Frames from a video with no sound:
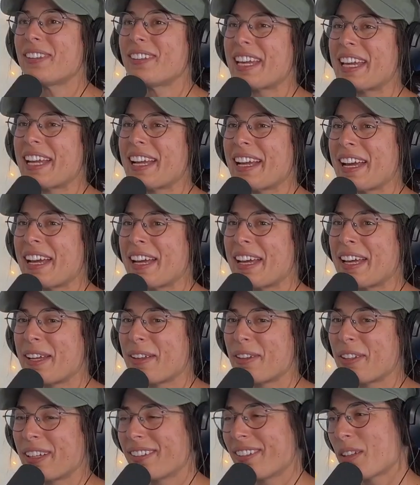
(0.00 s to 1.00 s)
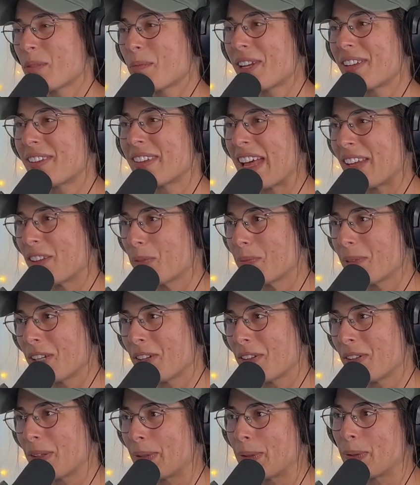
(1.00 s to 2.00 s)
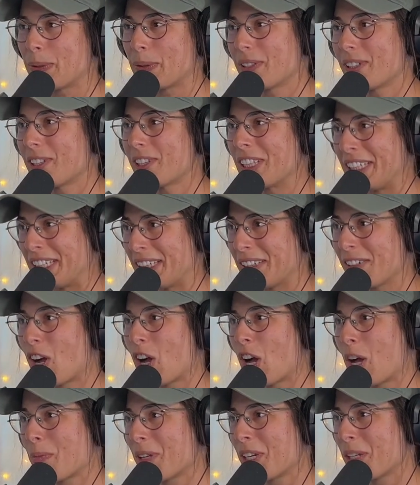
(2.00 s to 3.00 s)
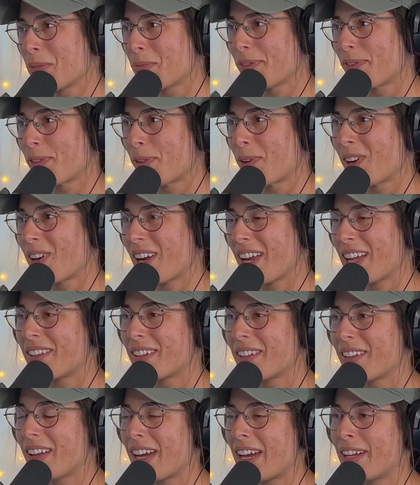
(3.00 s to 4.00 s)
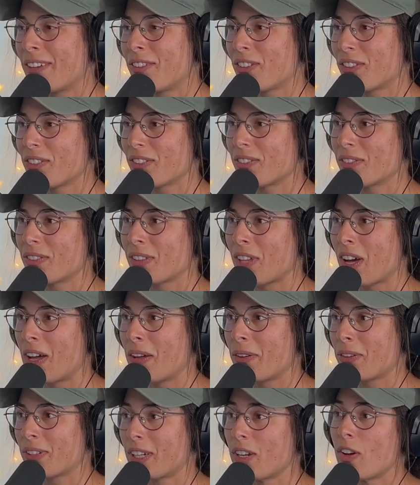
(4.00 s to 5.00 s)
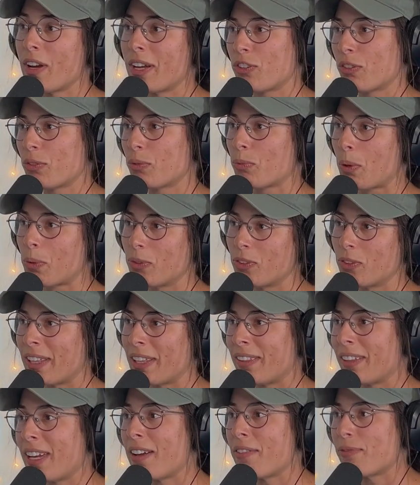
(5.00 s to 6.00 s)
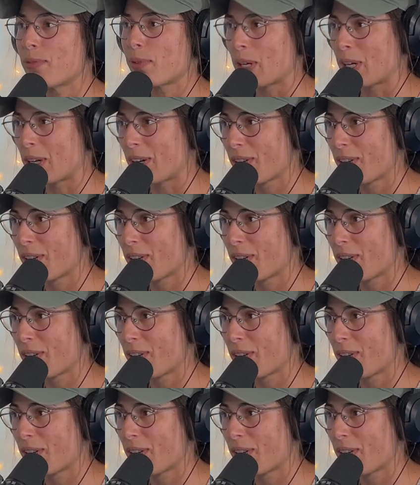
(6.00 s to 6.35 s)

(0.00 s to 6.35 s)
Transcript: like someone has asked me to do clean comedy before, and I just thought, I was like, oh, I just won't say the F word.